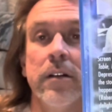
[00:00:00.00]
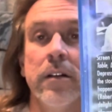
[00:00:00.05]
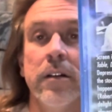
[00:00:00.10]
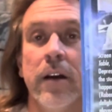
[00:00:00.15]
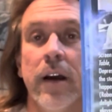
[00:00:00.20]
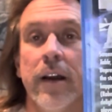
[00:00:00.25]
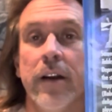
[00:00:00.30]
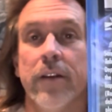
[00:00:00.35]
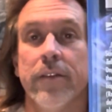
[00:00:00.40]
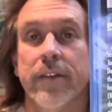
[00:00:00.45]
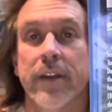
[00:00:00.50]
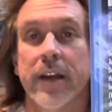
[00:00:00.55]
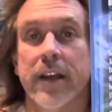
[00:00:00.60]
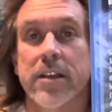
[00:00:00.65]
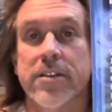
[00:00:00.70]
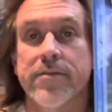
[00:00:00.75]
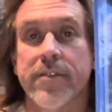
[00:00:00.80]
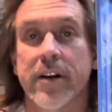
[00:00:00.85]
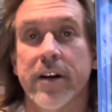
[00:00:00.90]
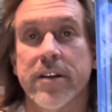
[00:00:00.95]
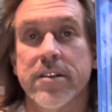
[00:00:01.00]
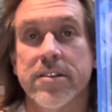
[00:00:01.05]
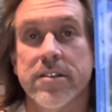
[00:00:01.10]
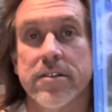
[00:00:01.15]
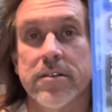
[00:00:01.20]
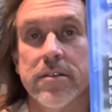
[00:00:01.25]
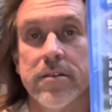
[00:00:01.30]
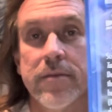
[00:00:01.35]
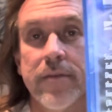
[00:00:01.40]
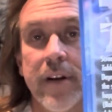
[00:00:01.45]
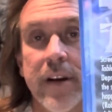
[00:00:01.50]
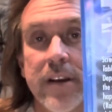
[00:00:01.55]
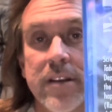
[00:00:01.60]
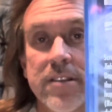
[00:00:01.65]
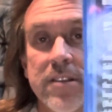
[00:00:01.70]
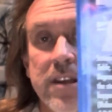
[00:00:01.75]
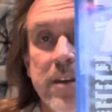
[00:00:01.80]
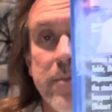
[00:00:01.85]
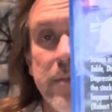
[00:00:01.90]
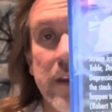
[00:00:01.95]
I don't think it's very
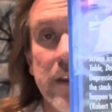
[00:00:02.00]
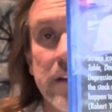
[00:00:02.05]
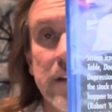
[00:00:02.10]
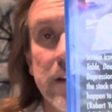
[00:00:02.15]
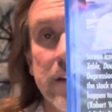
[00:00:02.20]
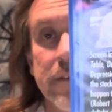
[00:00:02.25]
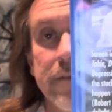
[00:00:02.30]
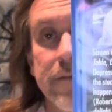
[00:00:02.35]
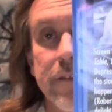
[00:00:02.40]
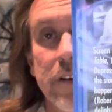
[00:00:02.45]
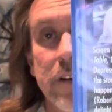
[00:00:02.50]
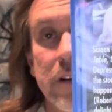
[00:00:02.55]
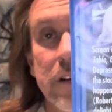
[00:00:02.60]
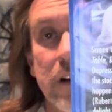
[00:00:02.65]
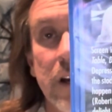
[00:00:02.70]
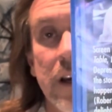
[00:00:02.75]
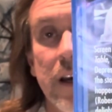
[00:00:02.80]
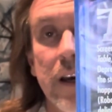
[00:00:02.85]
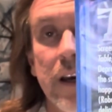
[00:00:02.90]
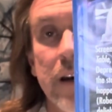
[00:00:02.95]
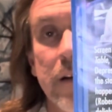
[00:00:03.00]
seemingly for a